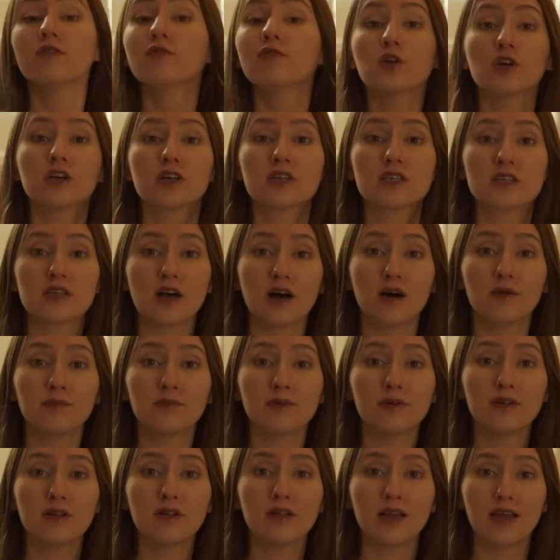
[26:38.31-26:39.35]
For
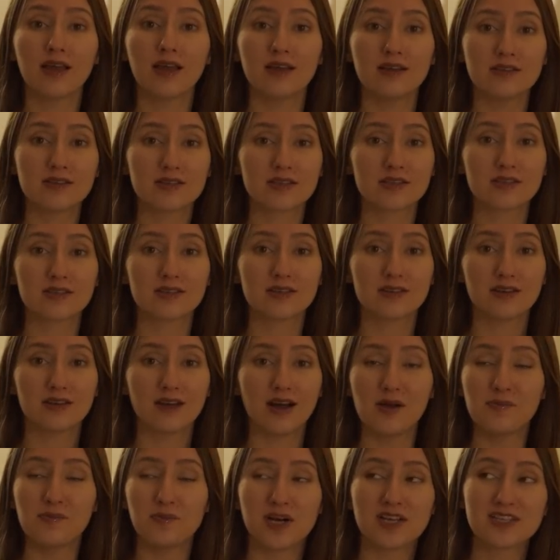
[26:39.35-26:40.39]
example, and
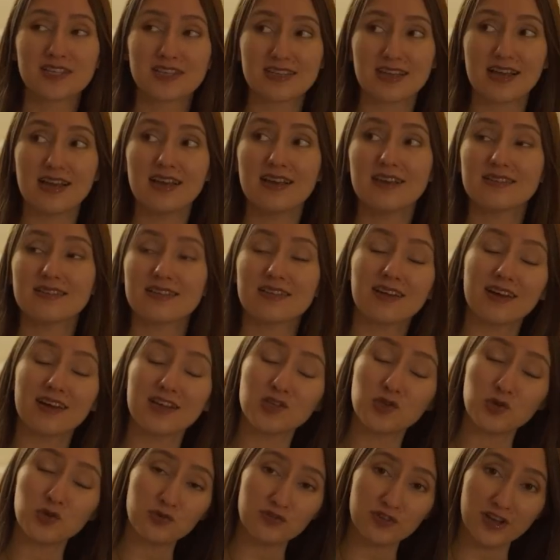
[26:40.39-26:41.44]
I must say that I
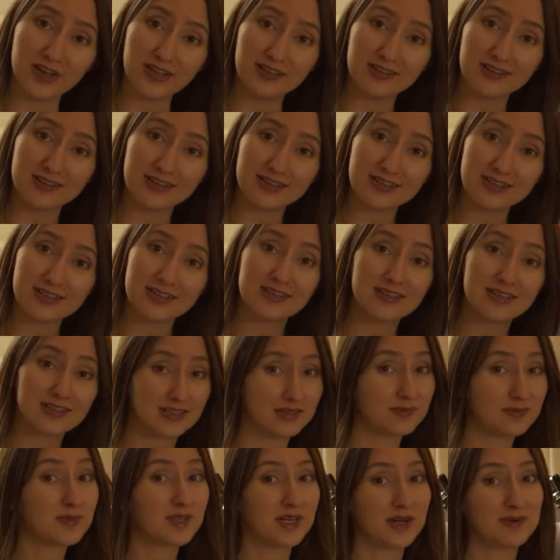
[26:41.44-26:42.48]
do fail at it
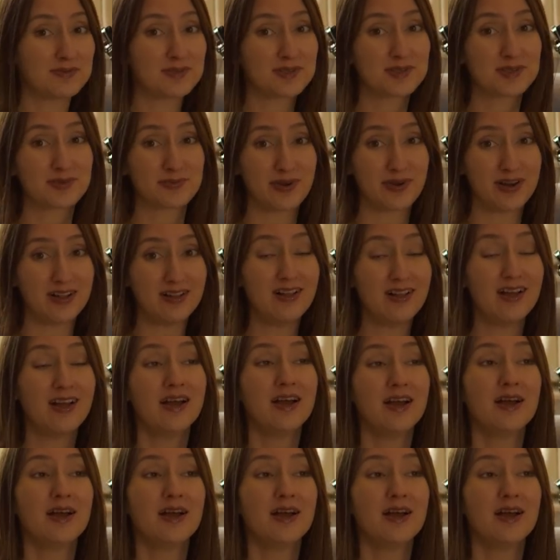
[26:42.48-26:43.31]
sometimes as well,